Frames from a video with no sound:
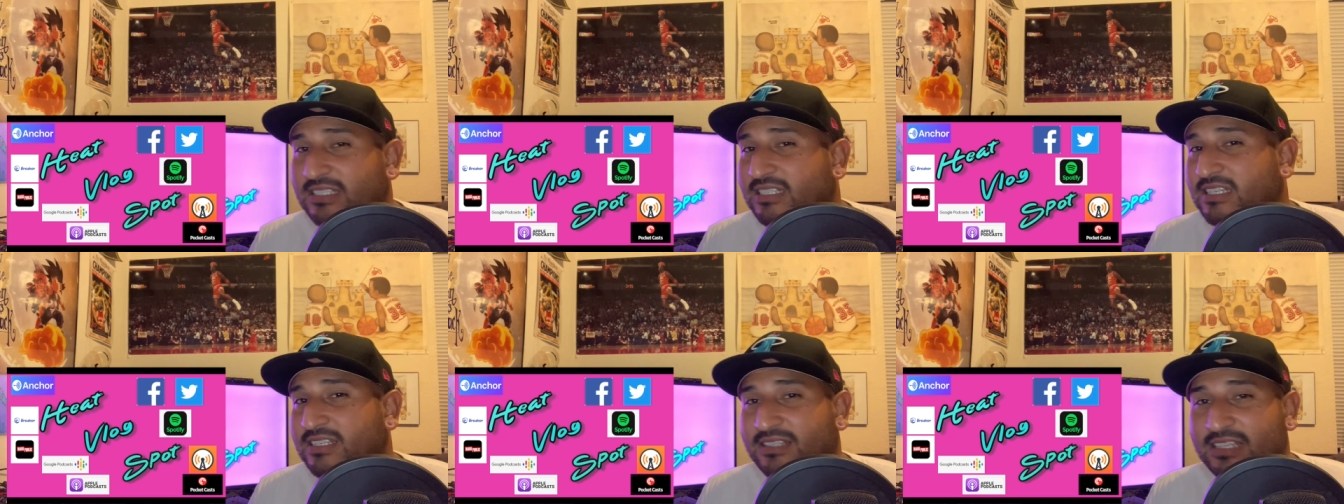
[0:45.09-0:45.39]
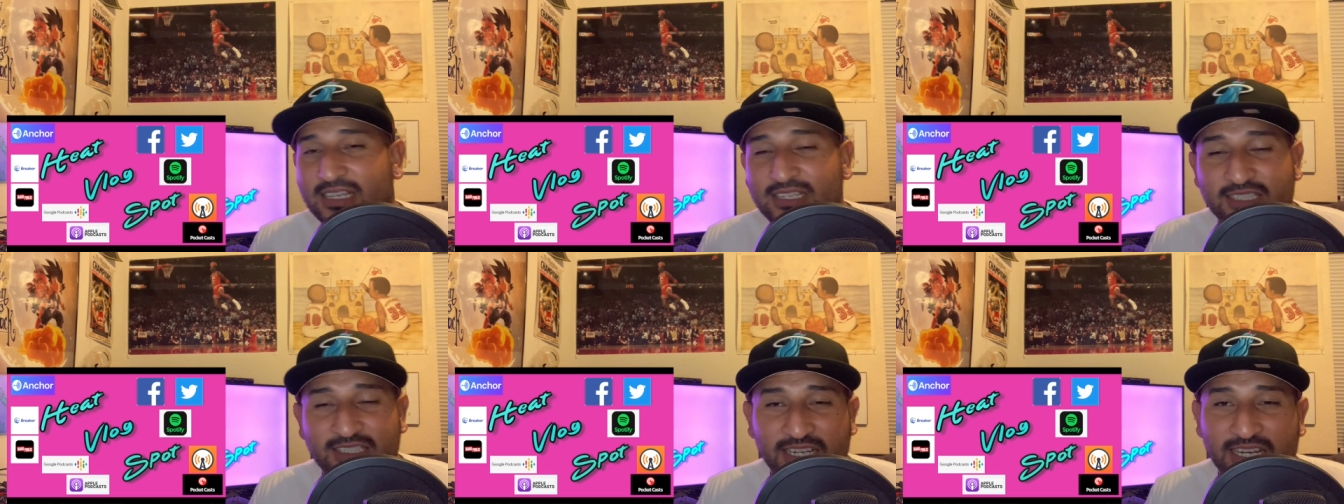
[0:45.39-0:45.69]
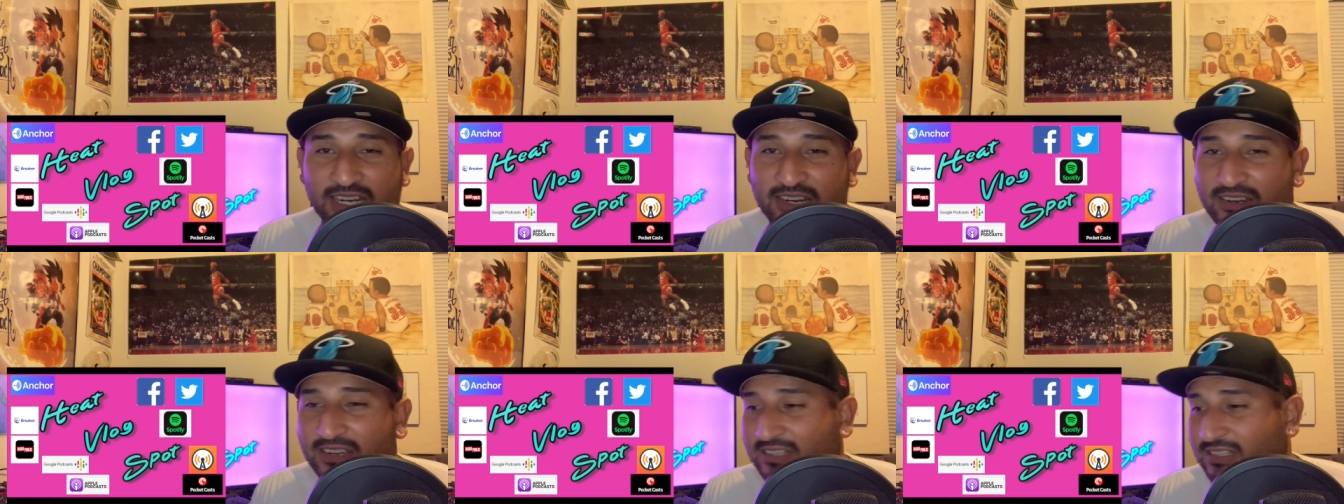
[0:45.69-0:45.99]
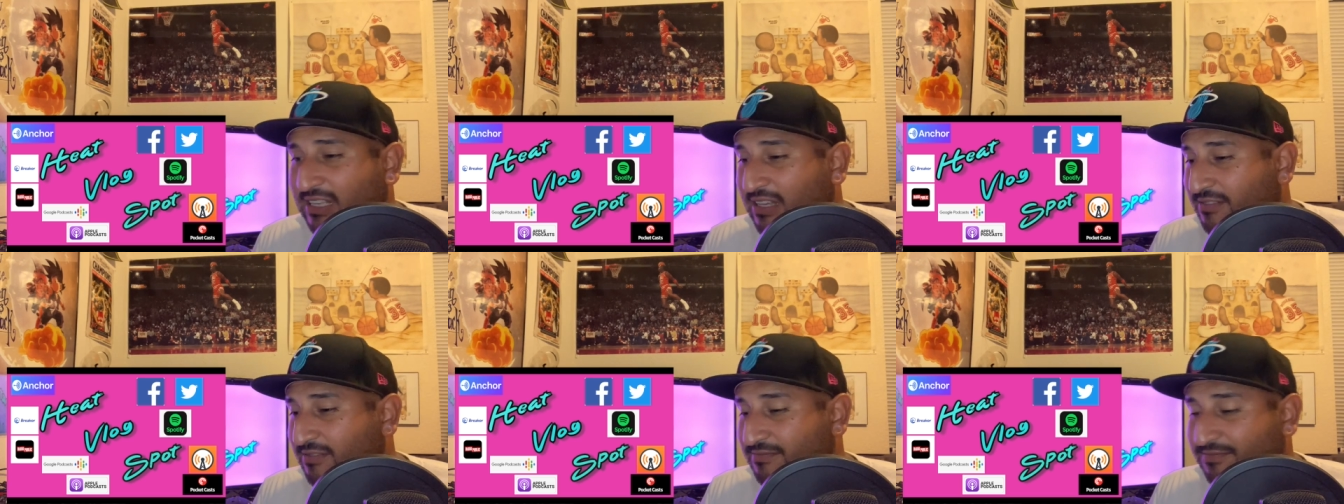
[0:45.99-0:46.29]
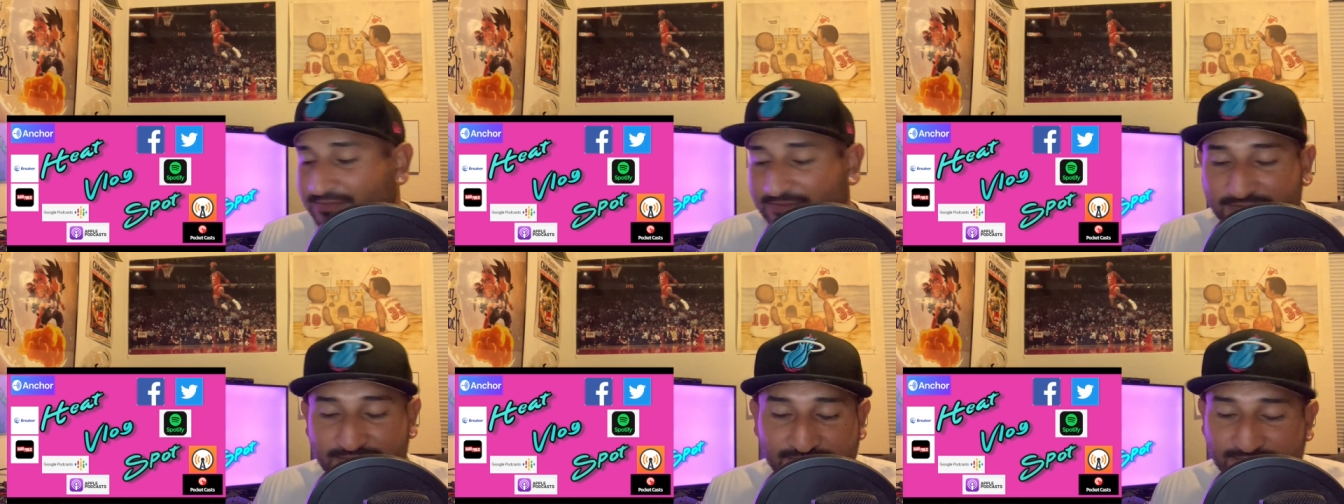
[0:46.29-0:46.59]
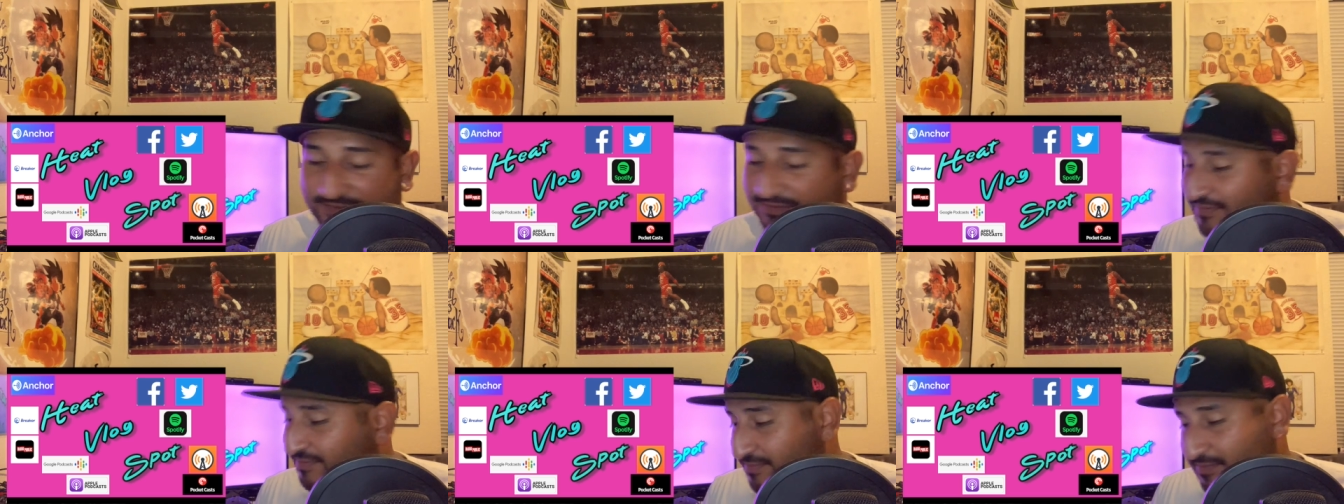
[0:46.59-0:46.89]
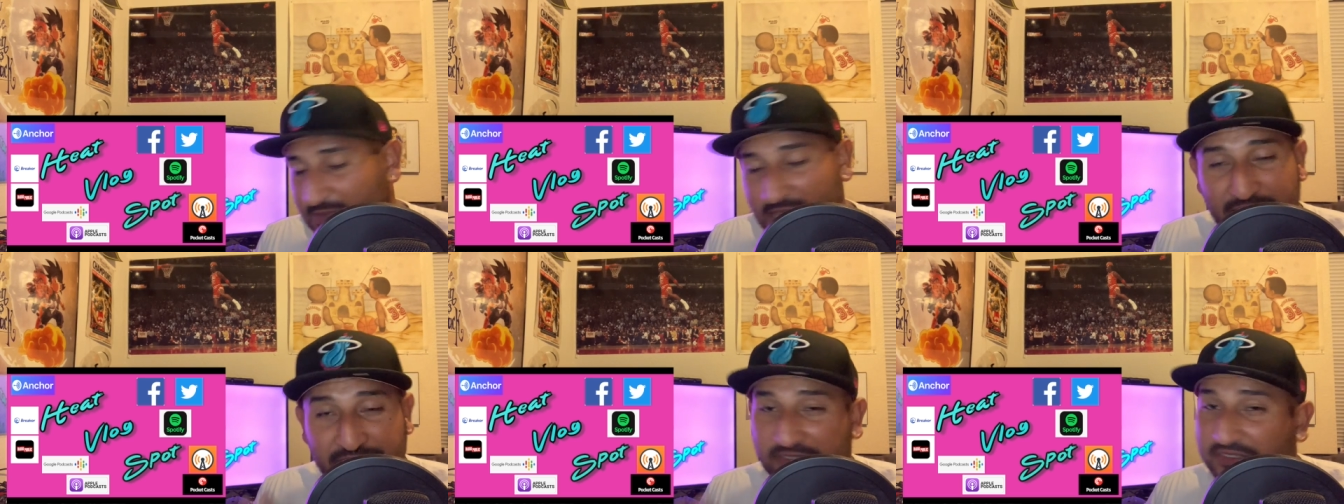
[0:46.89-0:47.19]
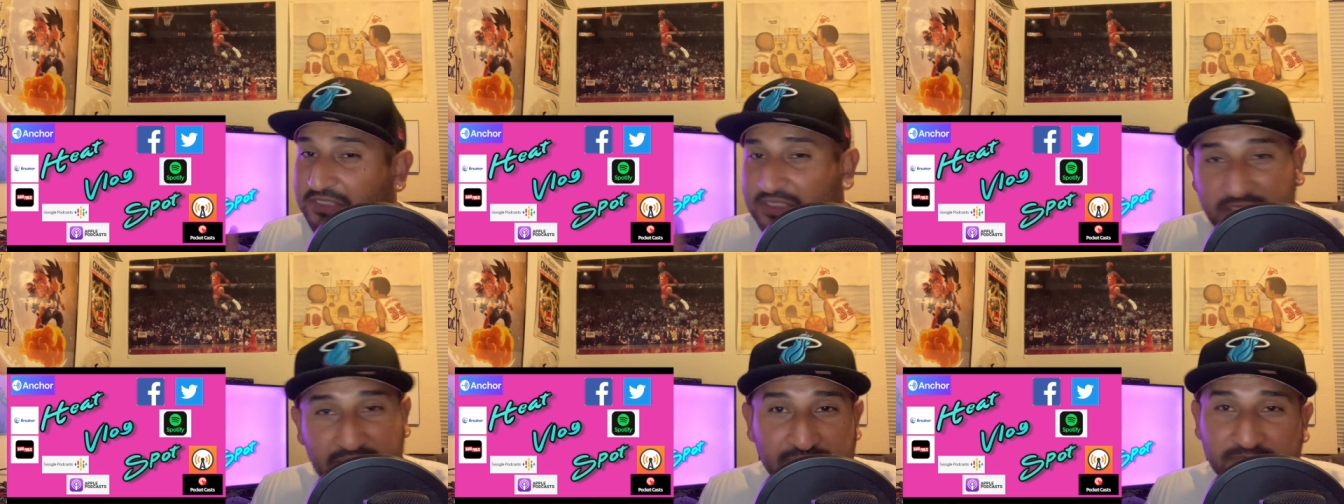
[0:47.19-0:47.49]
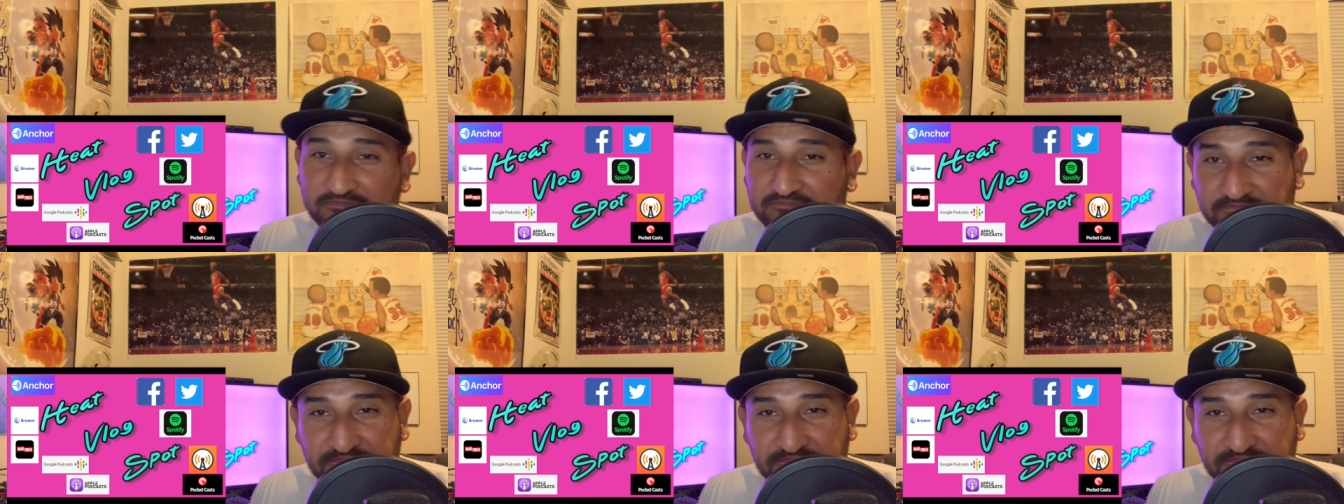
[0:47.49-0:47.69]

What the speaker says: hit that share, hit that everything.